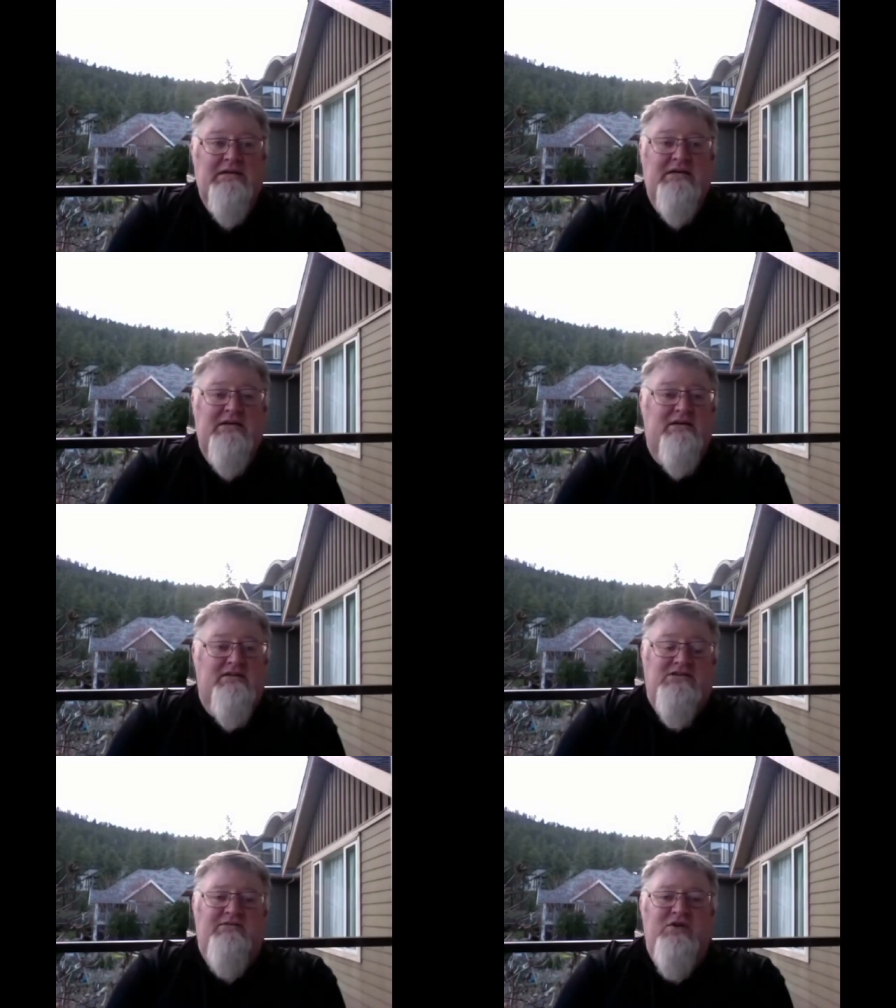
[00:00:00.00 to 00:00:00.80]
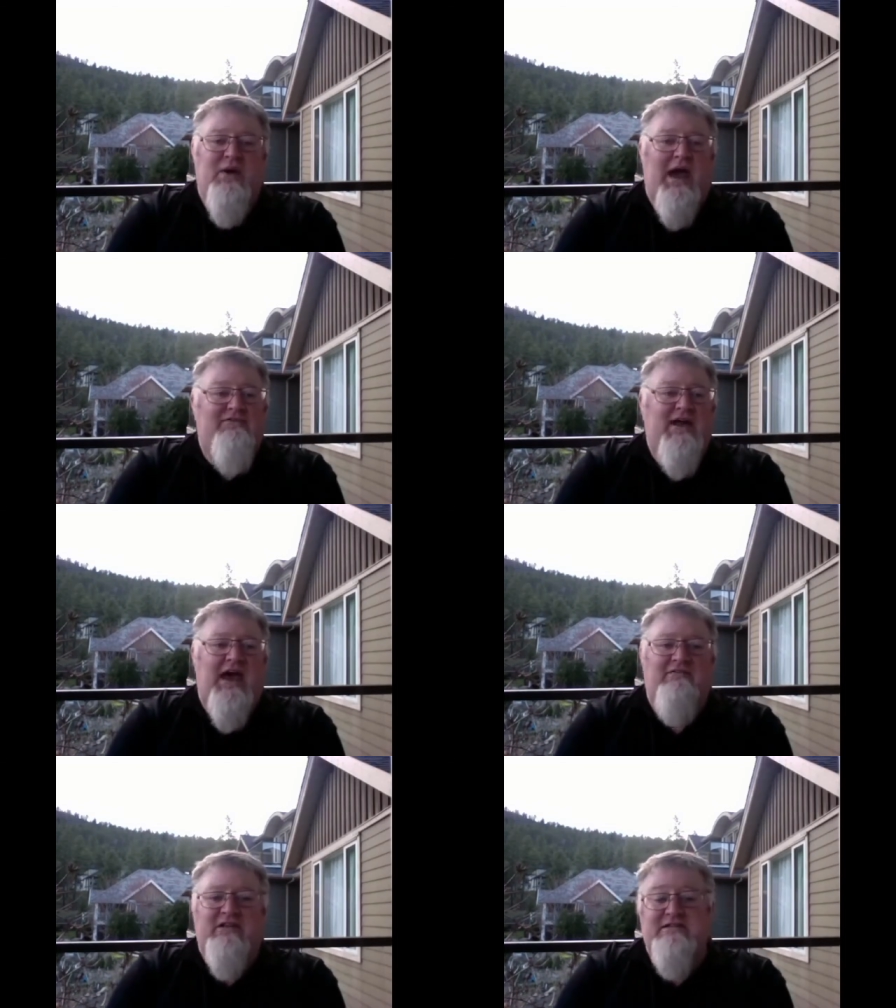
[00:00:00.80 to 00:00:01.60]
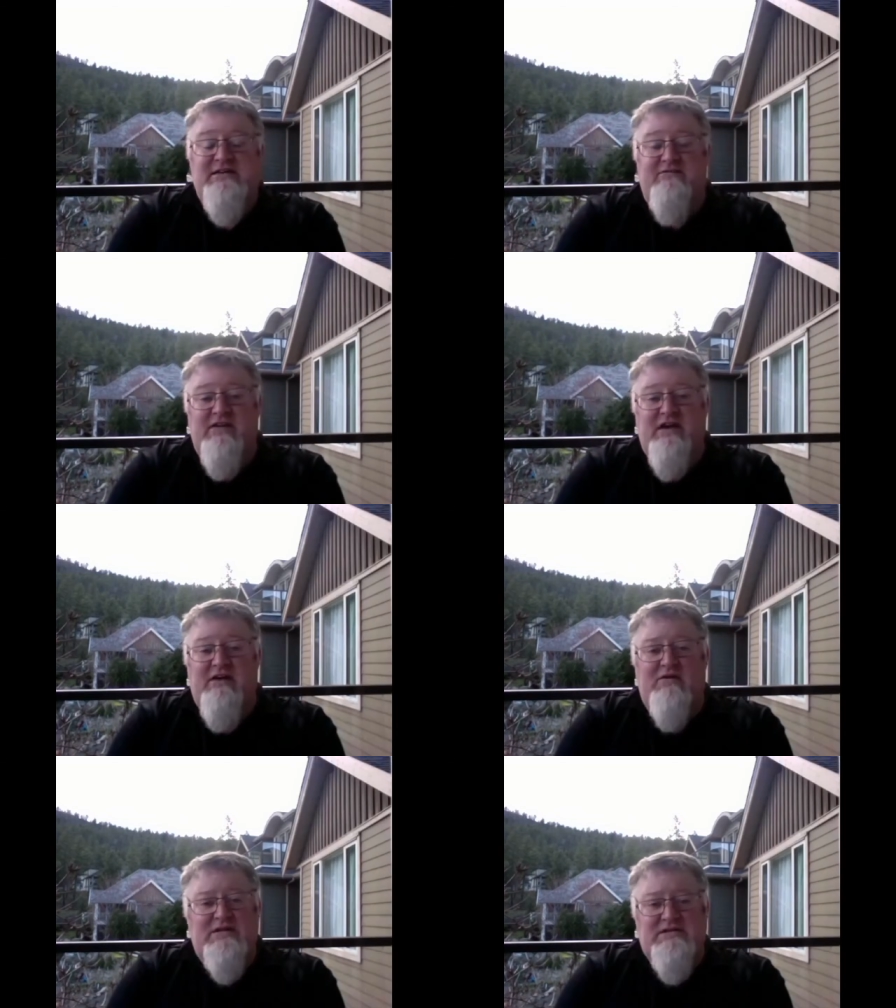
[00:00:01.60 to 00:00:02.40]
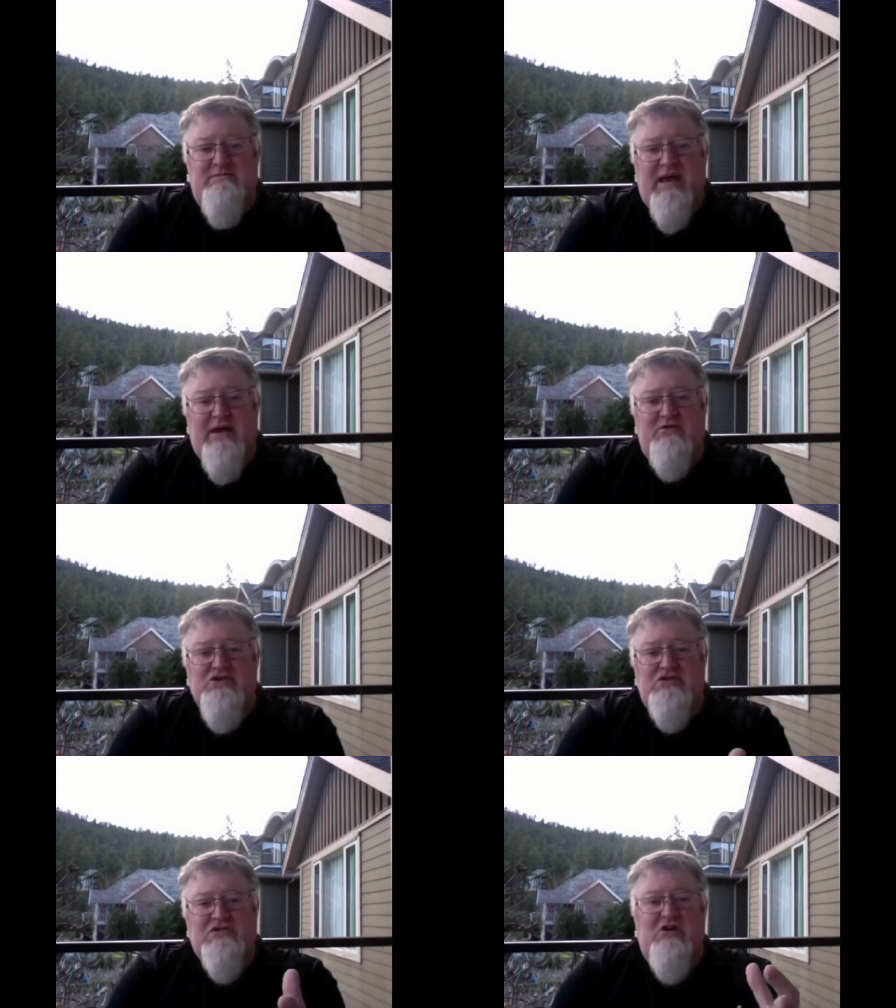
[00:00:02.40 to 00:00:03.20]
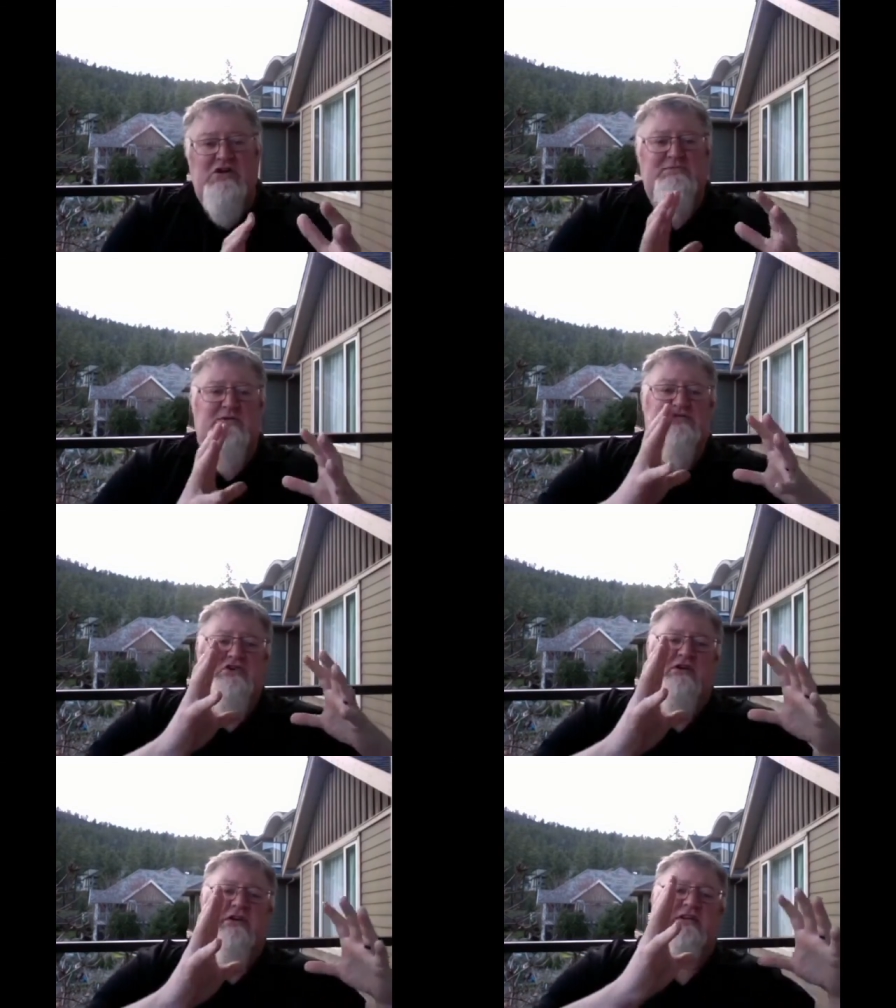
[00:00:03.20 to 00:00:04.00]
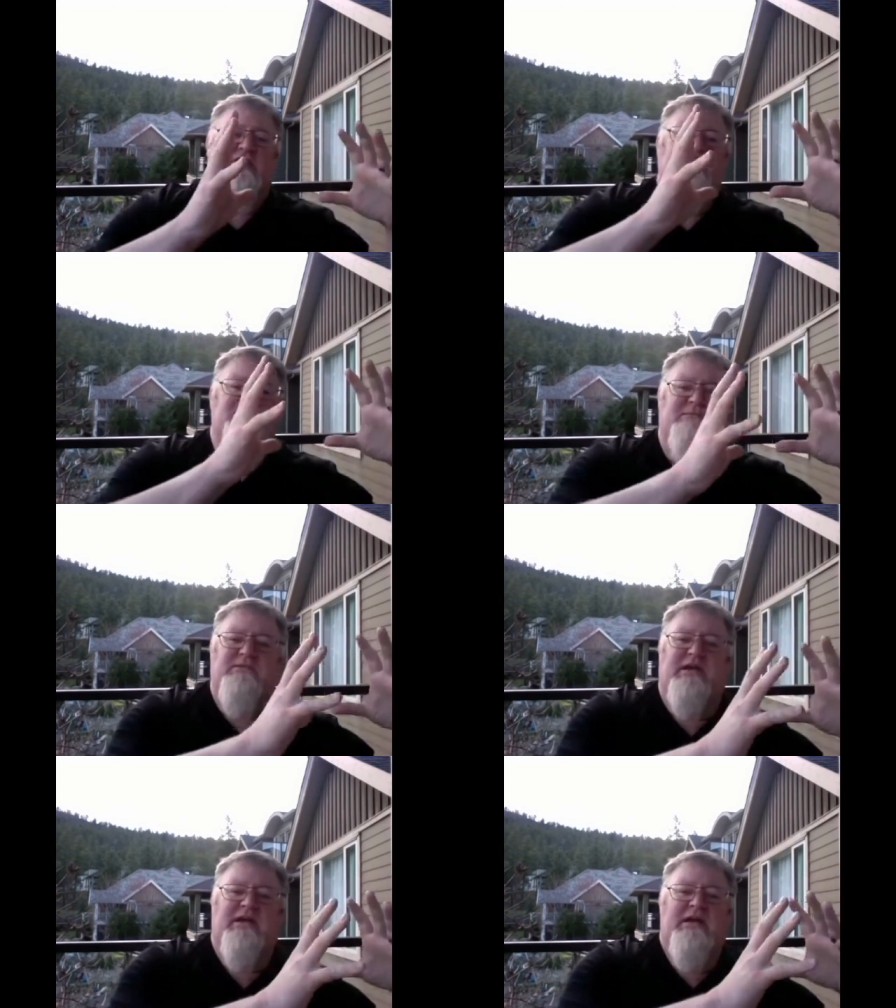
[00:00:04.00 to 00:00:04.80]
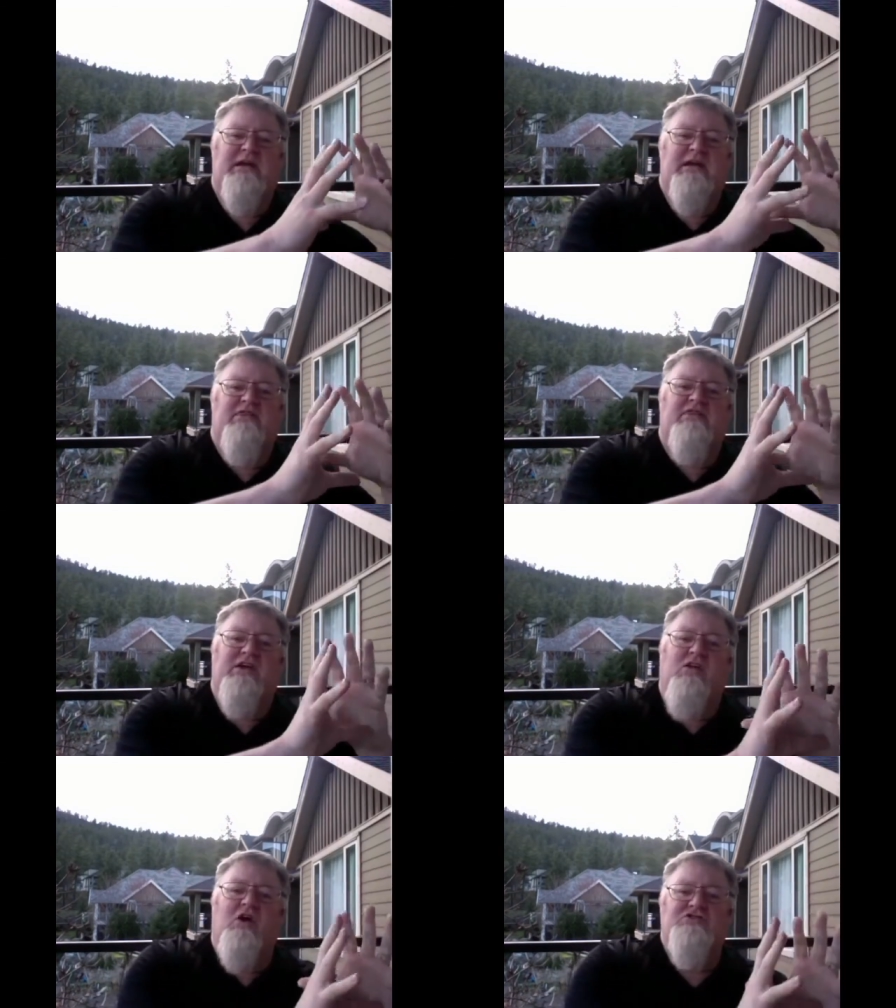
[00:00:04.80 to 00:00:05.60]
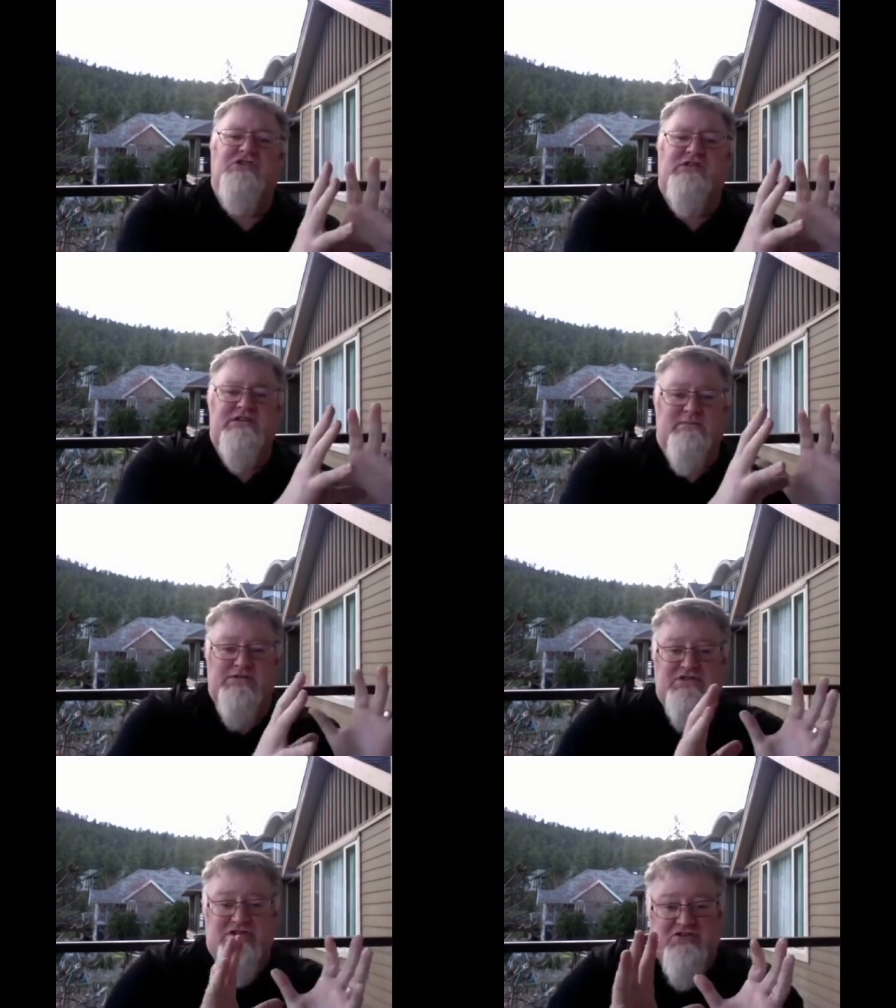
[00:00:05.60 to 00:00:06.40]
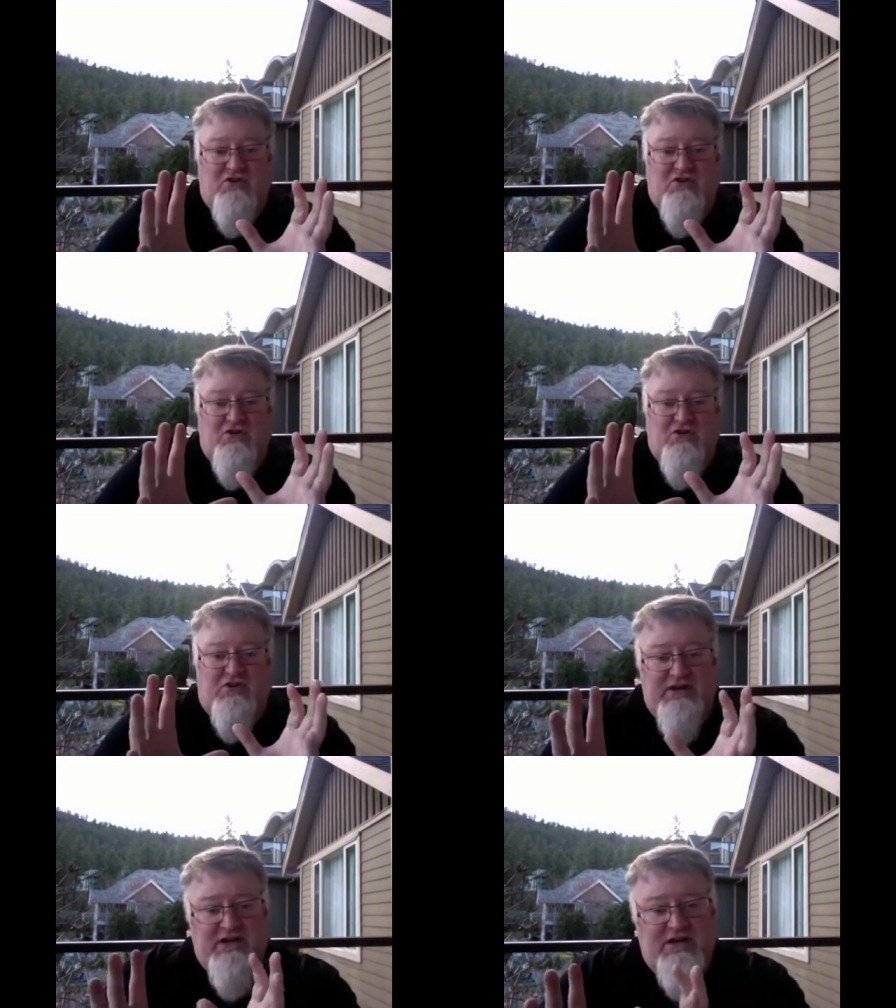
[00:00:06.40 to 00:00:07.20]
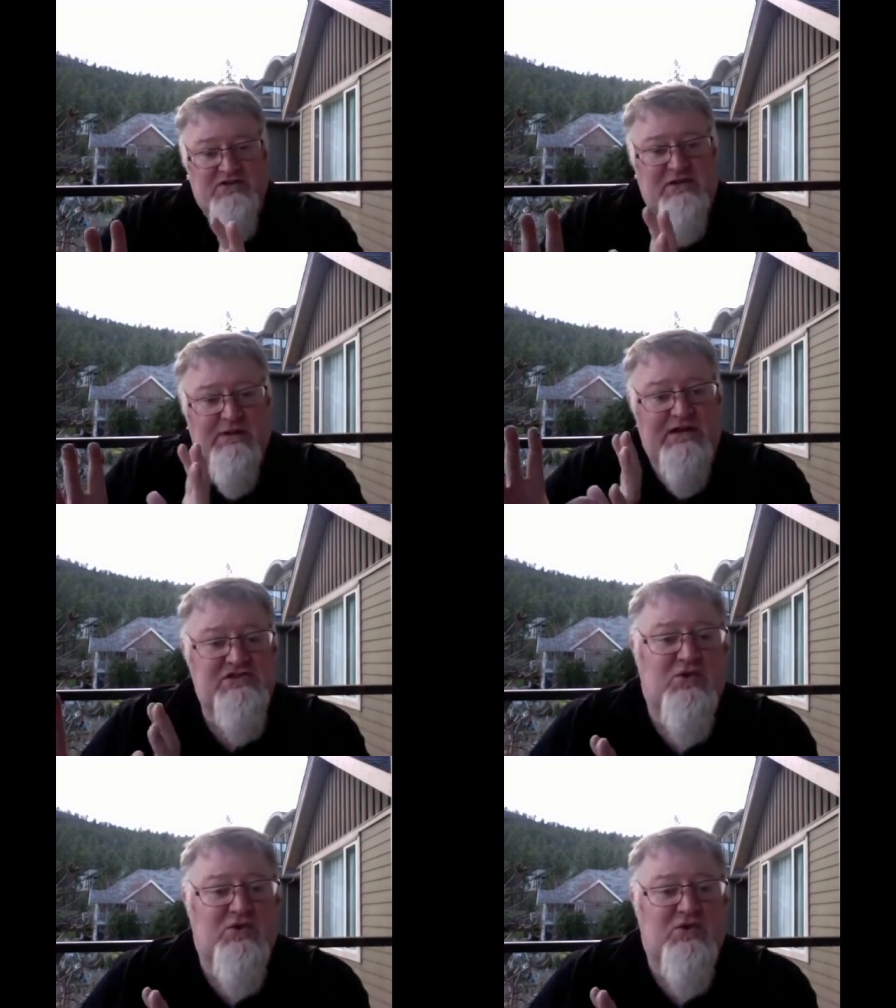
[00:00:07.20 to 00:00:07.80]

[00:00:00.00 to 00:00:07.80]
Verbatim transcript: if you have to have it at the seventh hour, it doesn't matter. John's gospel is trying to tell you something theologically as much as he's trying to tell you something historically.